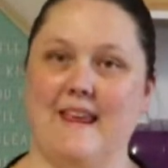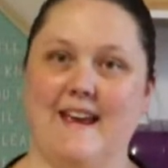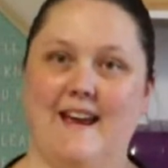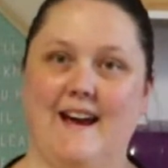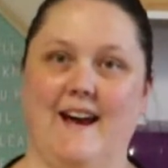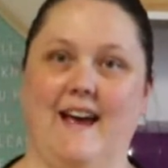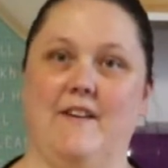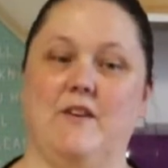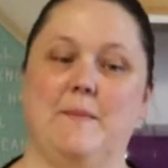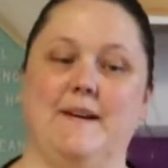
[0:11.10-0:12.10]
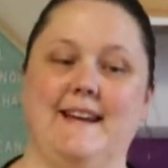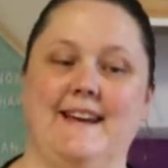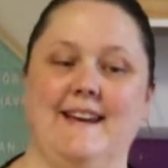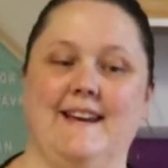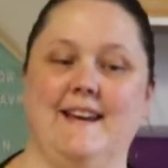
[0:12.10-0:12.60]
Hi
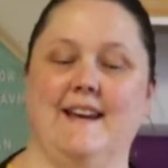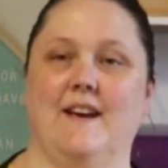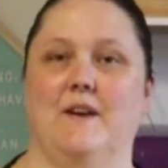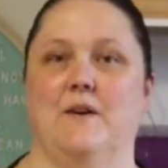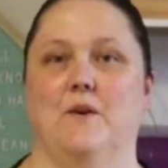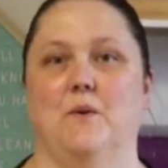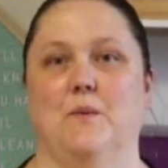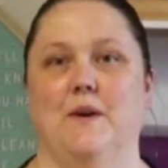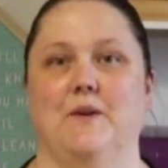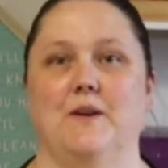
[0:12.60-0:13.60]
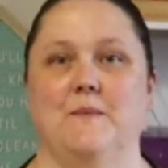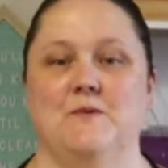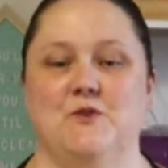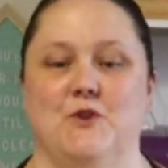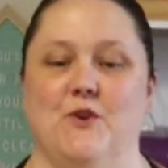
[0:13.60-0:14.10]
everybody, welcome
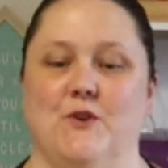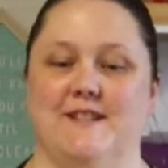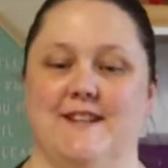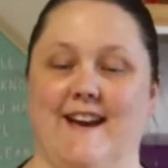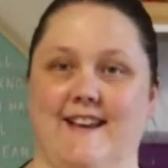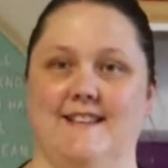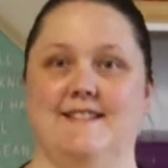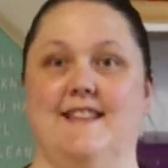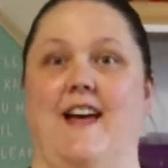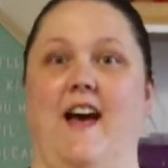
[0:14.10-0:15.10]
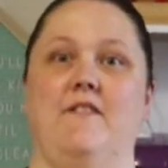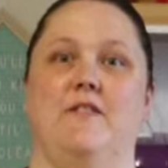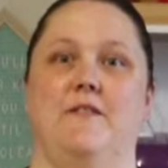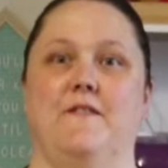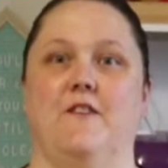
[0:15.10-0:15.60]
to tonight's live, the
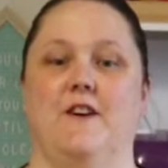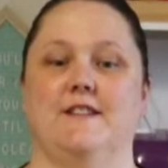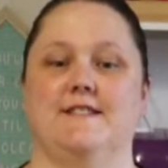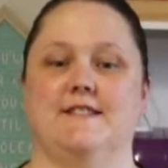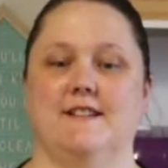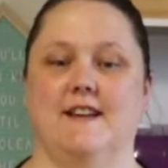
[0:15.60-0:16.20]
first